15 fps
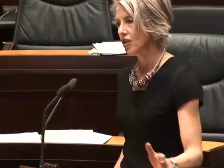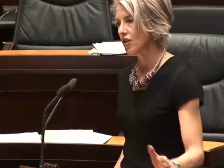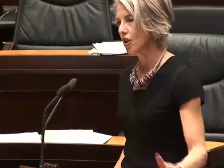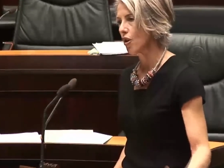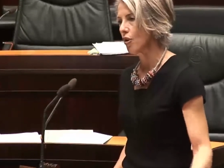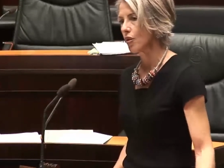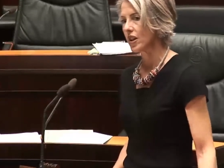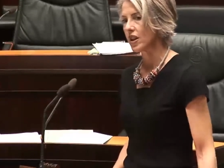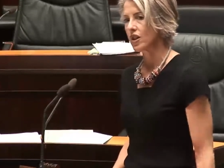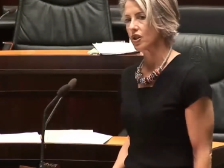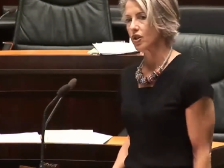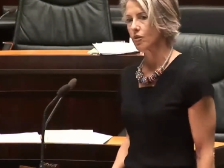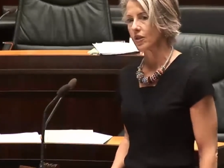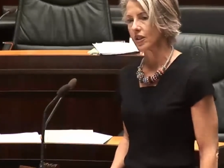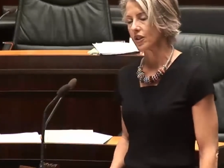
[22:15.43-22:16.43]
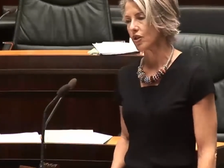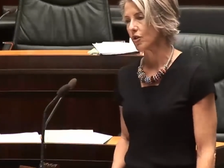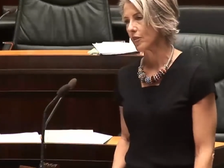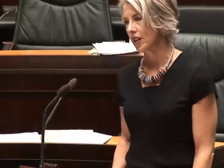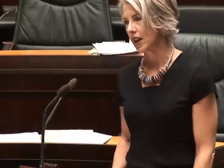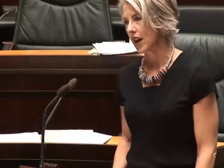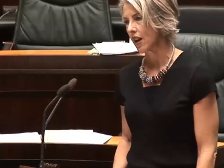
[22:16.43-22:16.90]
to hold industry to
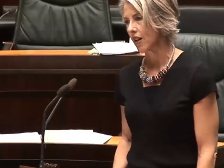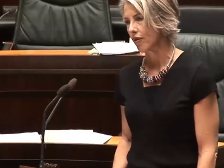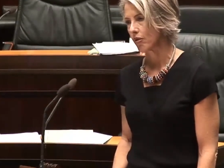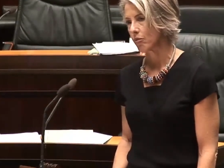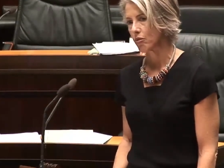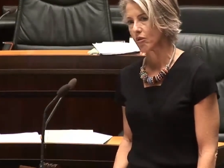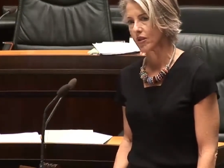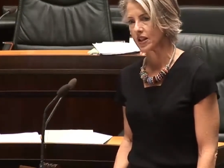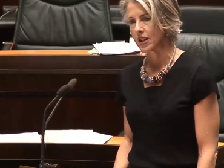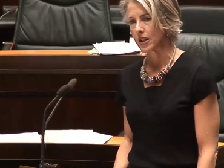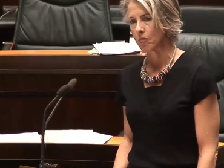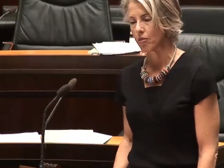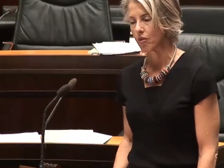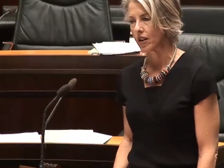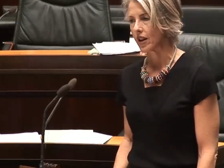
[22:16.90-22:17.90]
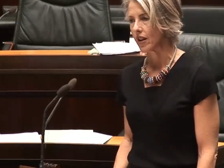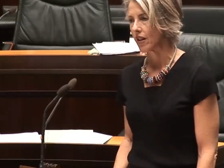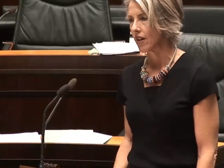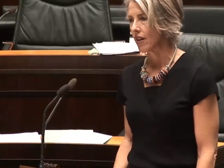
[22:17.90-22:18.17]
account for marine debris.